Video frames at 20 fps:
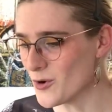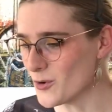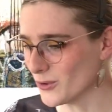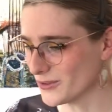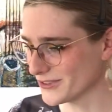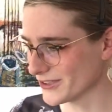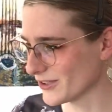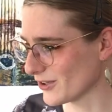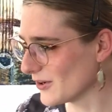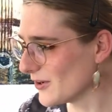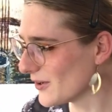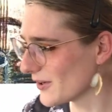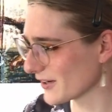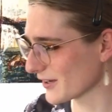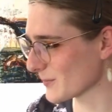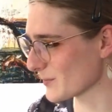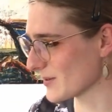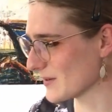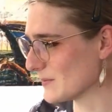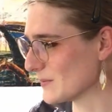long
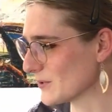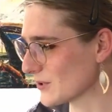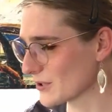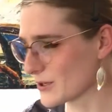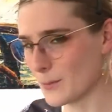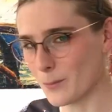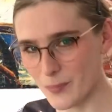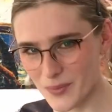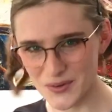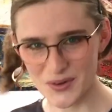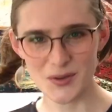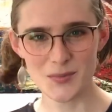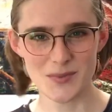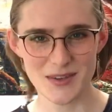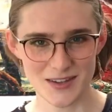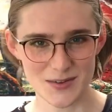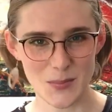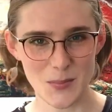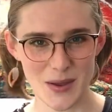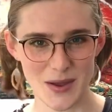are people gonna bug
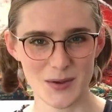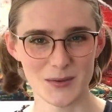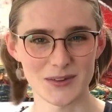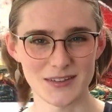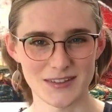me about